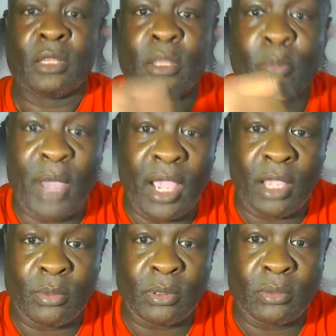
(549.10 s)
the
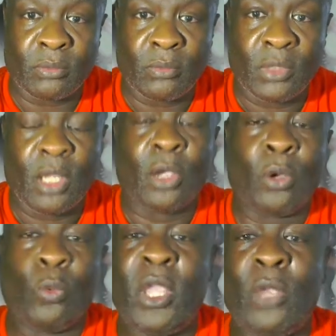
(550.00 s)
Bible.
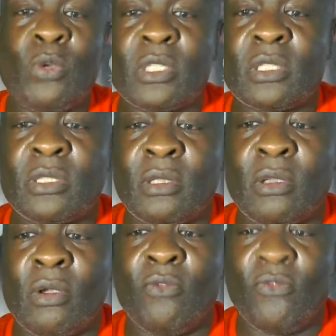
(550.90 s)
We was
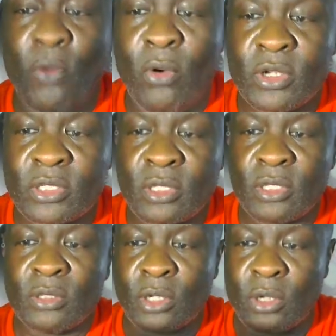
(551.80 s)
forced
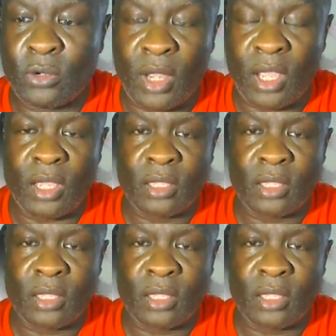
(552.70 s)
the Quran.